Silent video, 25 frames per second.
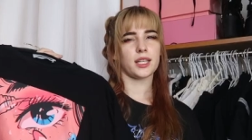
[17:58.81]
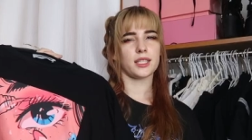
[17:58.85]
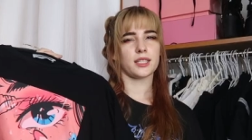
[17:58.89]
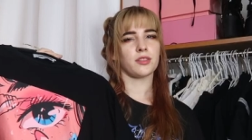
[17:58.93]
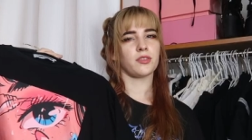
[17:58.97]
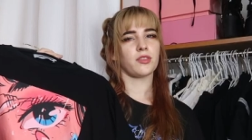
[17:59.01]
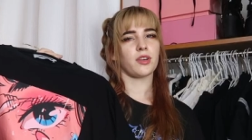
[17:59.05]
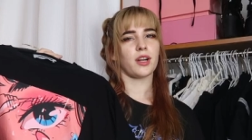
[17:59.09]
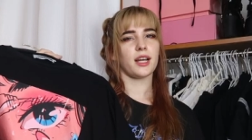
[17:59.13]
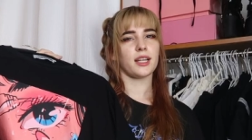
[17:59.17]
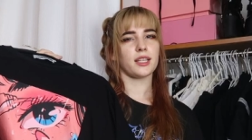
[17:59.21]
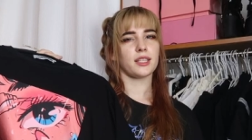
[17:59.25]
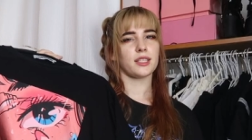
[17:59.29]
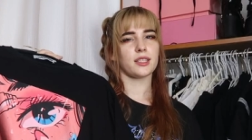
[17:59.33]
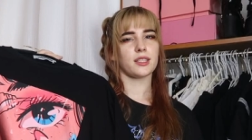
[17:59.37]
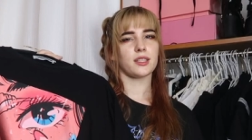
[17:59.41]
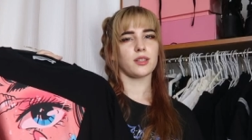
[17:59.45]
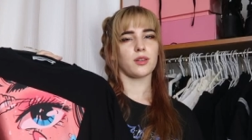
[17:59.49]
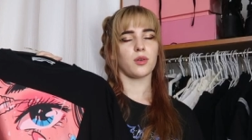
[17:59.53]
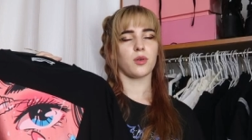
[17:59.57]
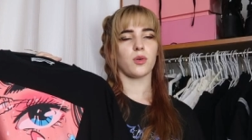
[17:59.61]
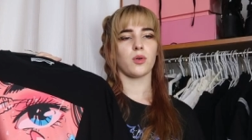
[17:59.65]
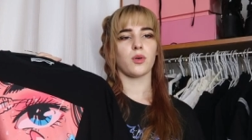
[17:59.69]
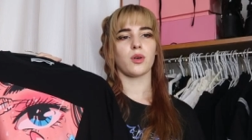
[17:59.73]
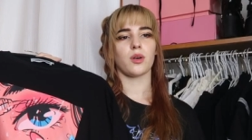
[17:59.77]
it as a dress
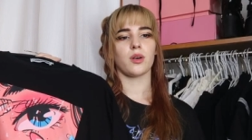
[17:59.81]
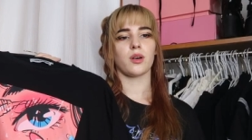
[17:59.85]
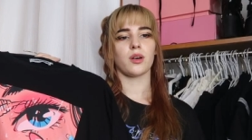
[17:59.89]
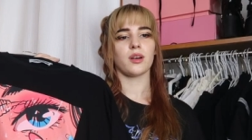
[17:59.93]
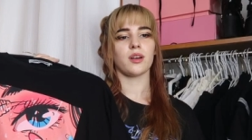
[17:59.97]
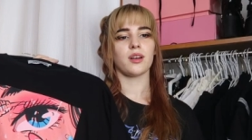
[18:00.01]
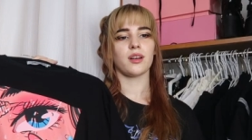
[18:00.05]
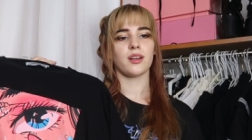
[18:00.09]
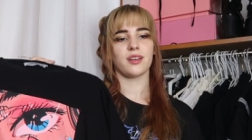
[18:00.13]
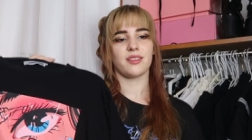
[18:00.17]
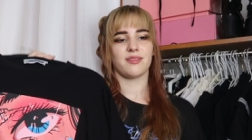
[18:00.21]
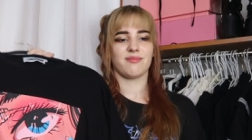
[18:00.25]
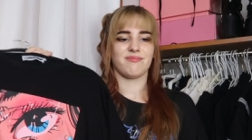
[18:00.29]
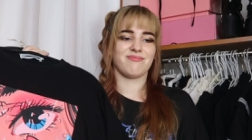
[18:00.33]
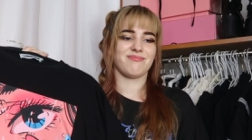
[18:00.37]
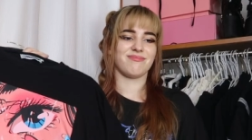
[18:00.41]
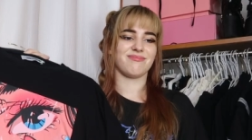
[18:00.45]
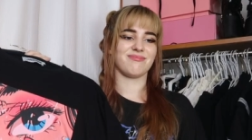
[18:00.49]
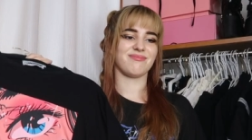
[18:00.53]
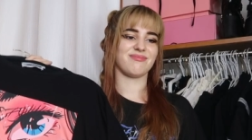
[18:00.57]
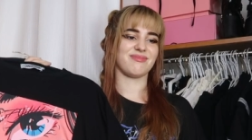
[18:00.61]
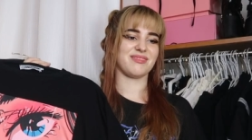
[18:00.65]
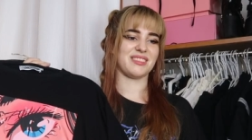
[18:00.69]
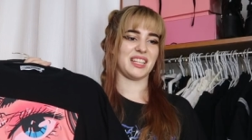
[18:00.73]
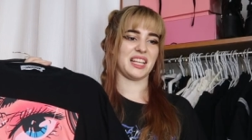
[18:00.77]
or
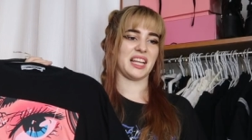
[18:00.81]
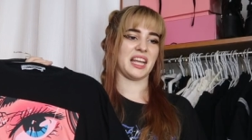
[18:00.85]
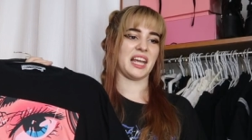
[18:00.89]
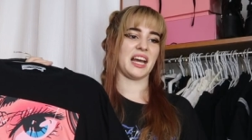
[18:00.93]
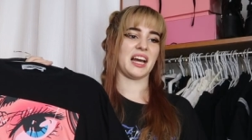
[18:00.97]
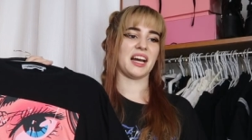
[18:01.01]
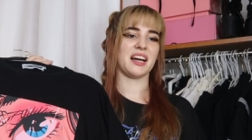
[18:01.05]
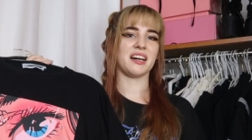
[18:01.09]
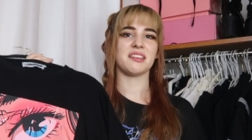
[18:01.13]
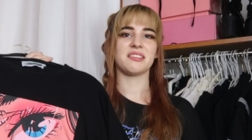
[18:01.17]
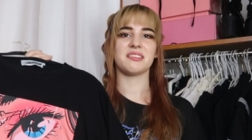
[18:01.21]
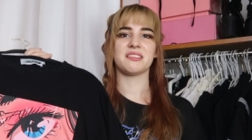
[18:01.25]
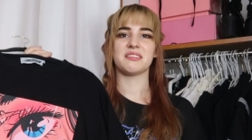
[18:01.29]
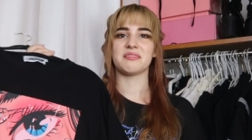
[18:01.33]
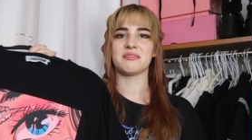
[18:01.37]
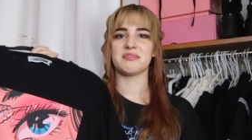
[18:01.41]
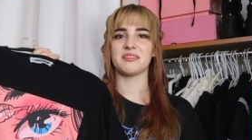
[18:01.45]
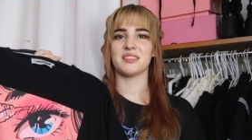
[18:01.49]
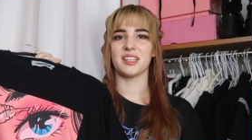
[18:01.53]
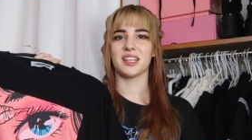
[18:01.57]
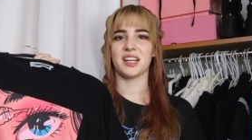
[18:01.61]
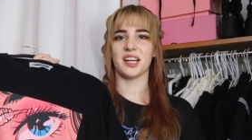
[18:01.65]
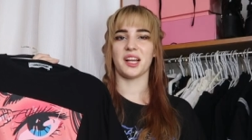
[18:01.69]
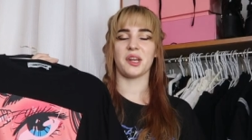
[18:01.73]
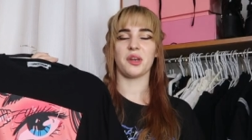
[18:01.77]
yeah,
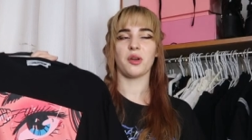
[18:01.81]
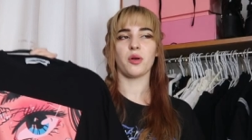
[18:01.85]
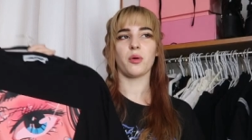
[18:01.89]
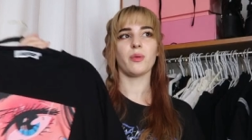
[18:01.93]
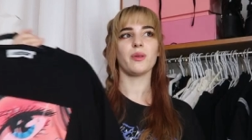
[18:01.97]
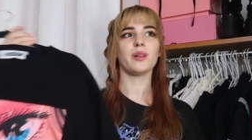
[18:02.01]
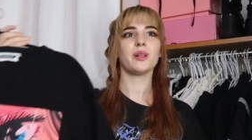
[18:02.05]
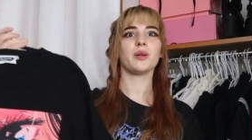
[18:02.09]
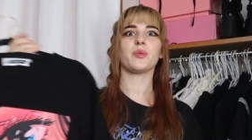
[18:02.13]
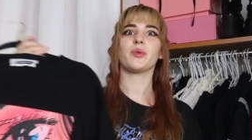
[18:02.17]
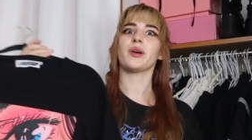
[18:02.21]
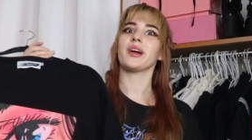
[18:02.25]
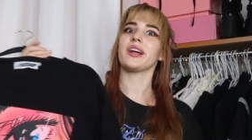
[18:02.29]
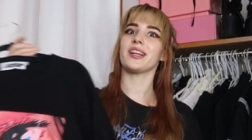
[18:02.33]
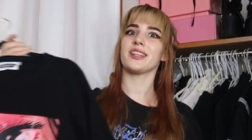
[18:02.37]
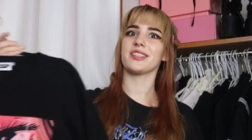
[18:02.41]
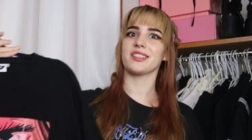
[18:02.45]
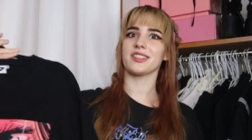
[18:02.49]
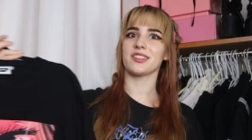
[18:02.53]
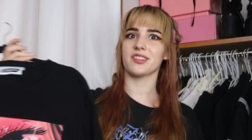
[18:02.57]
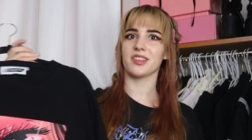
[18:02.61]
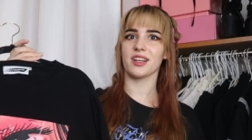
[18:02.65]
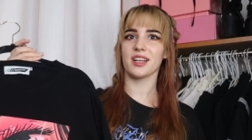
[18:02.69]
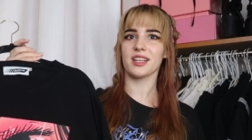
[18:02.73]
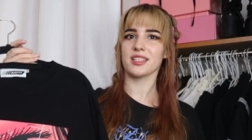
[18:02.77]
I normally wear it as
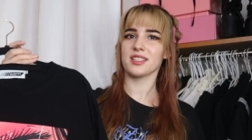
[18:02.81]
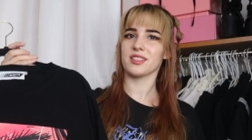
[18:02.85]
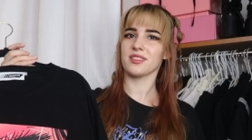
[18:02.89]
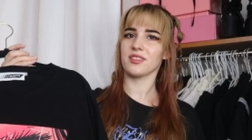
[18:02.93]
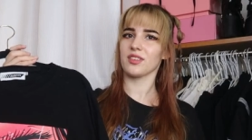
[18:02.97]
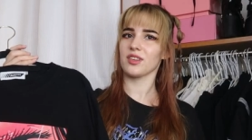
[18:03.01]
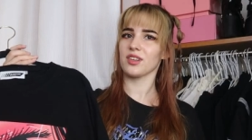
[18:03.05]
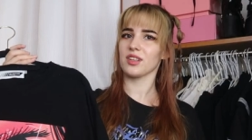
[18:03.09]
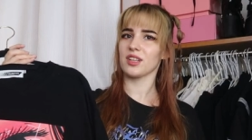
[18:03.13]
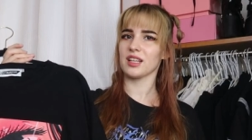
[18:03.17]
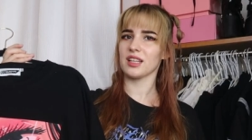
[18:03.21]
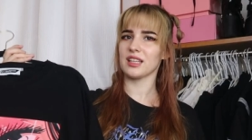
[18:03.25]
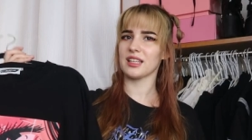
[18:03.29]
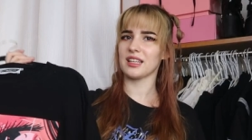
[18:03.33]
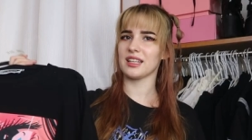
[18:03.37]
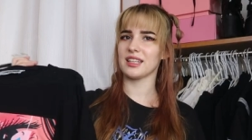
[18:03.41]
a dress, not gonna